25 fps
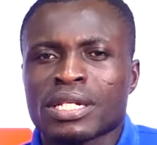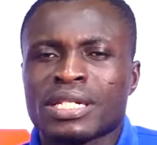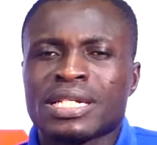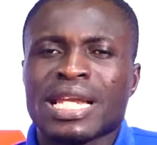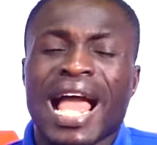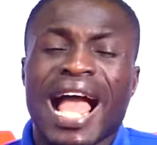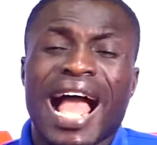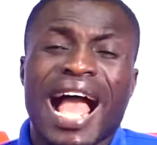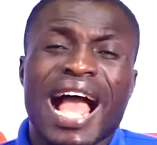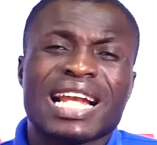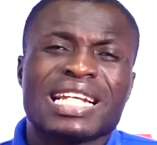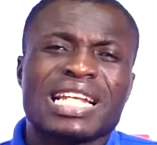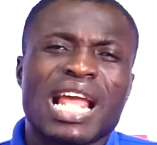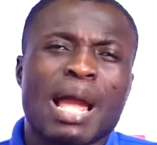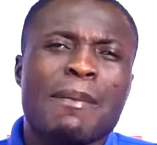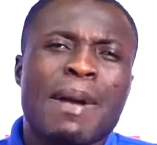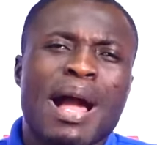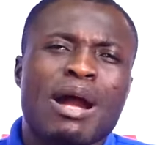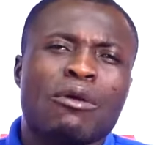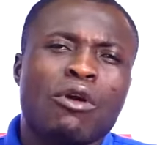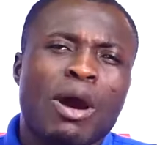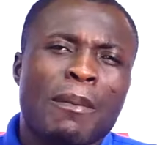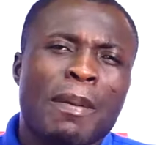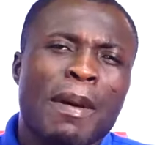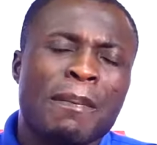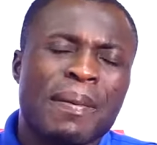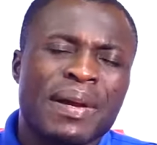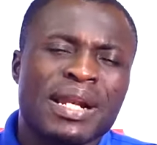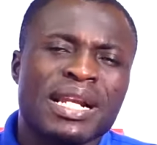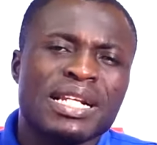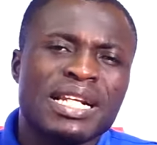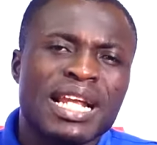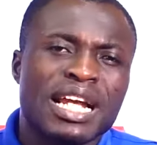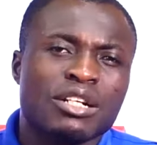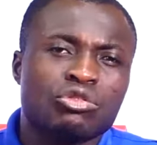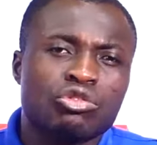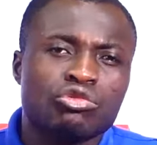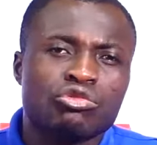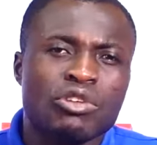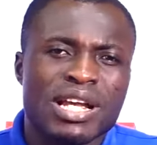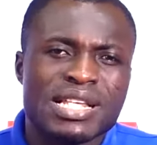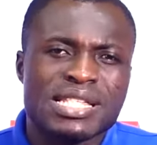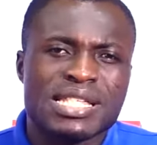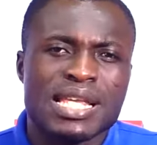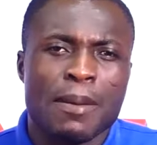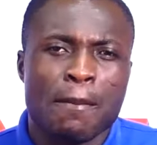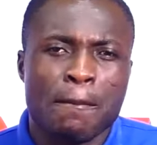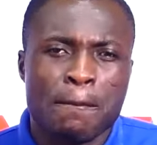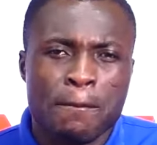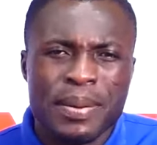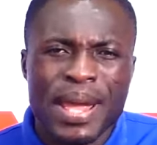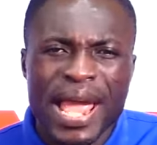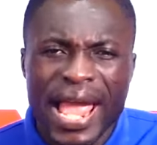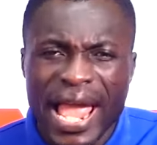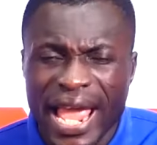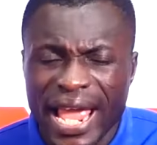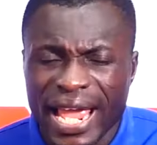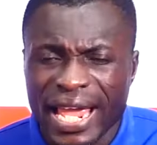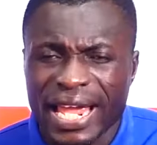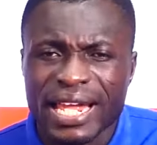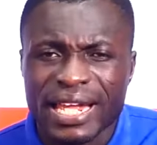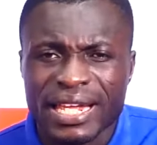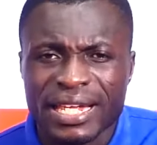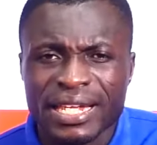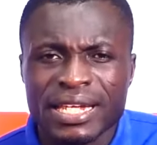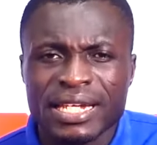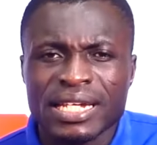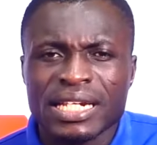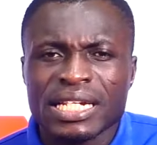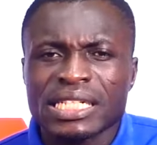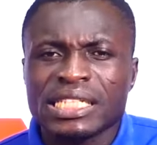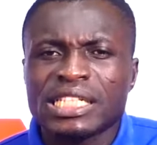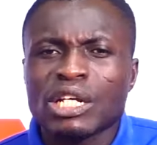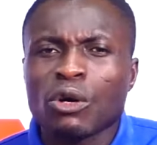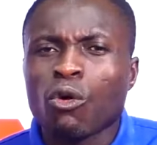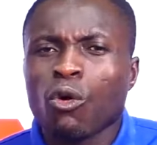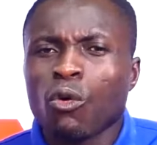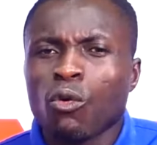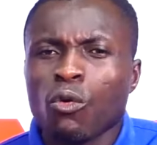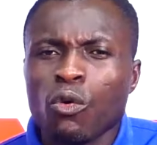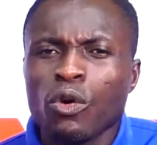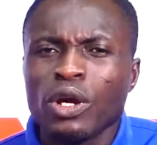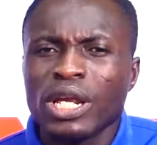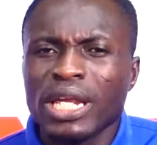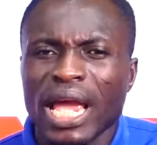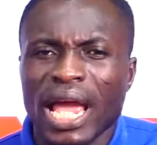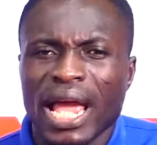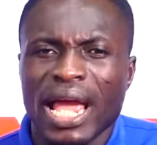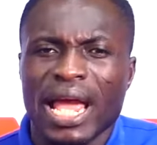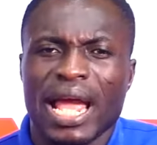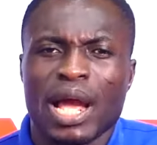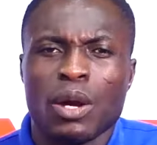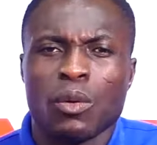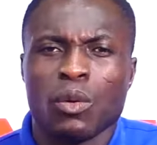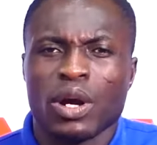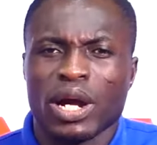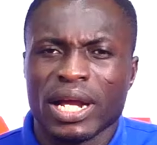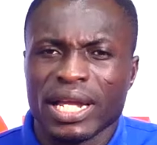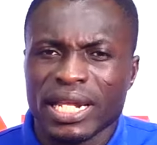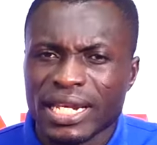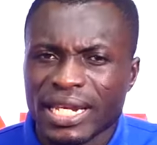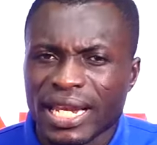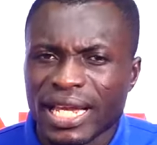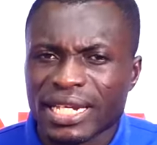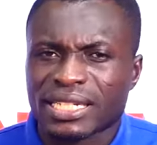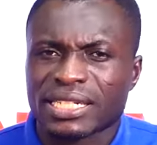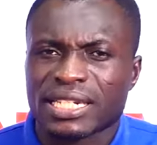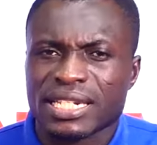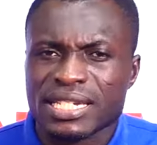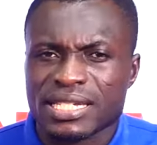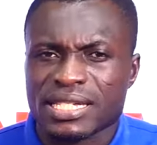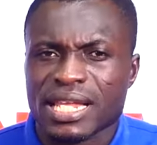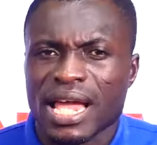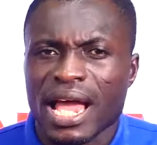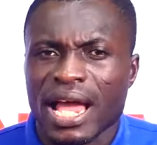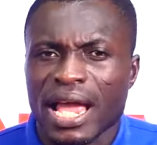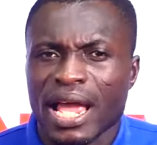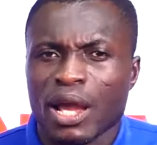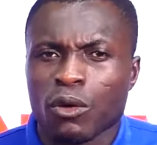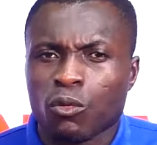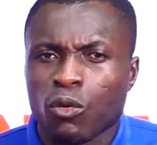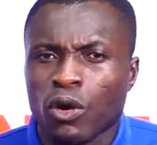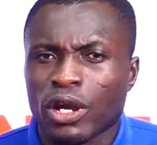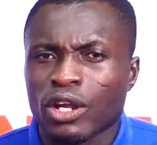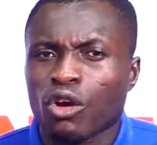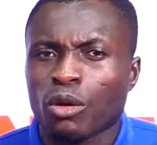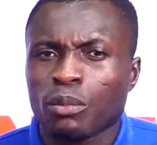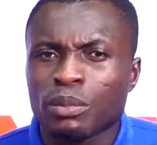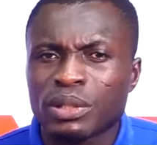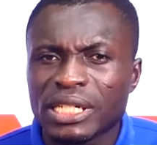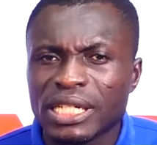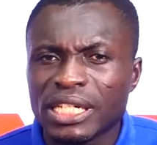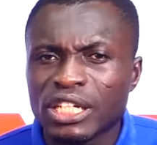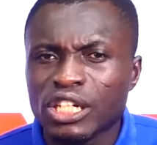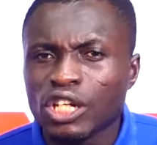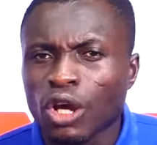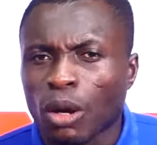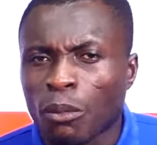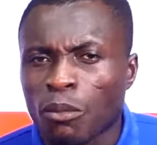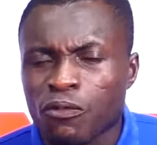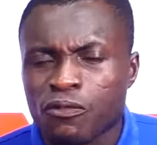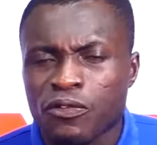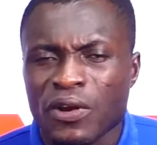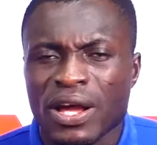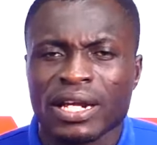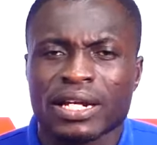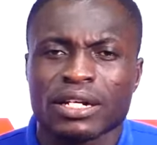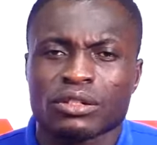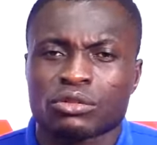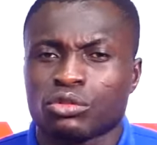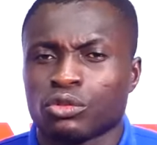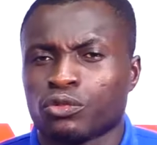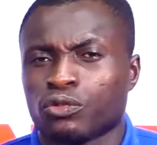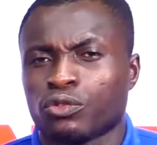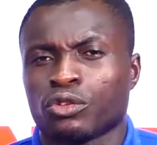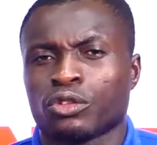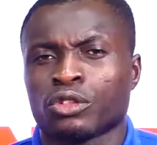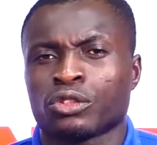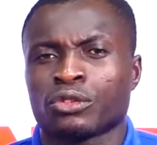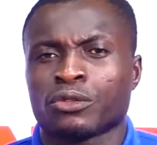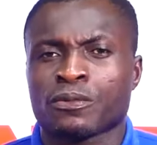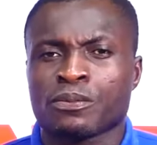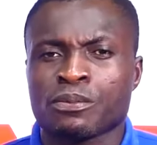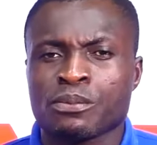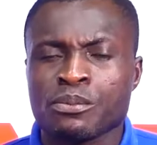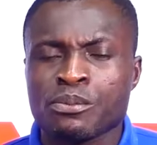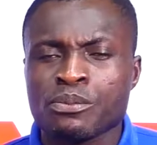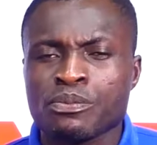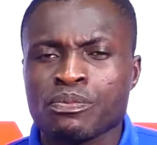Na a dear back up upon the dear to just a pair. The who ye ever elections are a quire muddy or more frank at two phone.